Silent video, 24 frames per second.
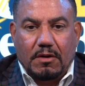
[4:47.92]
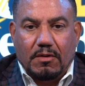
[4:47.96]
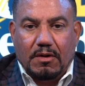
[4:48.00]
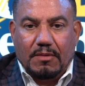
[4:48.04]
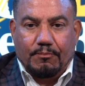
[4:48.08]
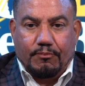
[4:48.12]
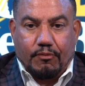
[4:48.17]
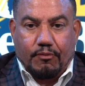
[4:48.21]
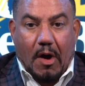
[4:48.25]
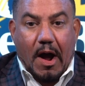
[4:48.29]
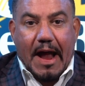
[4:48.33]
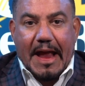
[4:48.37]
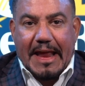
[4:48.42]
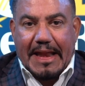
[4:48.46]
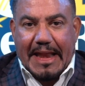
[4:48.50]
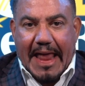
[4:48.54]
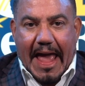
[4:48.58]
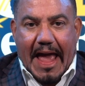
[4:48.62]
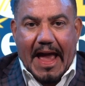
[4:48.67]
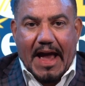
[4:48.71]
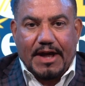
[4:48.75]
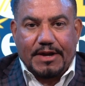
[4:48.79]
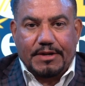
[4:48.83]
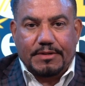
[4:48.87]
Brian
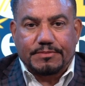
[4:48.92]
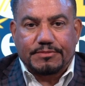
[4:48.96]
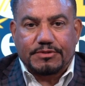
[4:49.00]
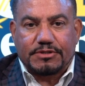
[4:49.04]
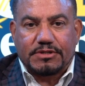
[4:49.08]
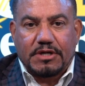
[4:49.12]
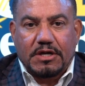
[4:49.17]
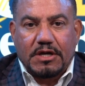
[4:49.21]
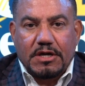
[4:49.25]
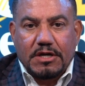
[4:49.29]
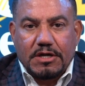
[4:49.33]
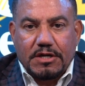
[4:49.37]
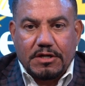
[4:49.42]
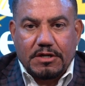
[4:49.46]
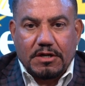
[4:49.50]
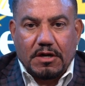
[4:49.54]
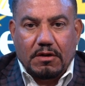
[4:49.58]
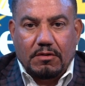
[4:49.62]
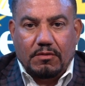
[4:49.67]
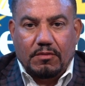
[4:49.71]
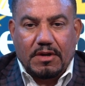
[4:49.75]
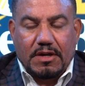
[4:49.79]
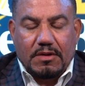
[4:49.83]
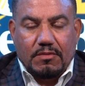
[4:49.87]
Adams.
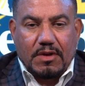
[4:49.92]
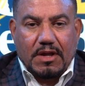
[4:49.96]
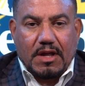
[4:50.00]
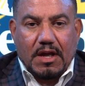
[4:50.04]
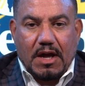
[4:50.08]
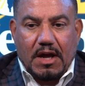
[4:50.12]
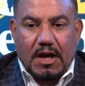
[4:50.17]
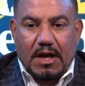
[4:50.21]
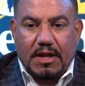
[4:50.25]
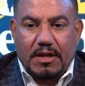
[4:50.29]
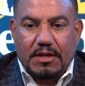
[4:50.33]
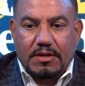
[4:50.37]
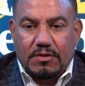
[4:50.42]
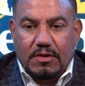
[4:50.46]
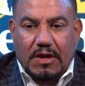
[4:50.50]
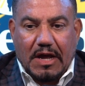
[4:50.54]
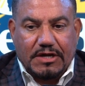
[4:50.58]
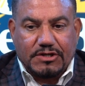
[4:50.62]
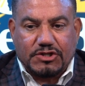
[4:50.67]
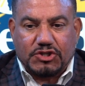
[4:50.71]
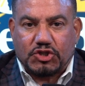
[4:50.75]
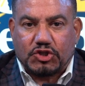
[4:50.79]
We got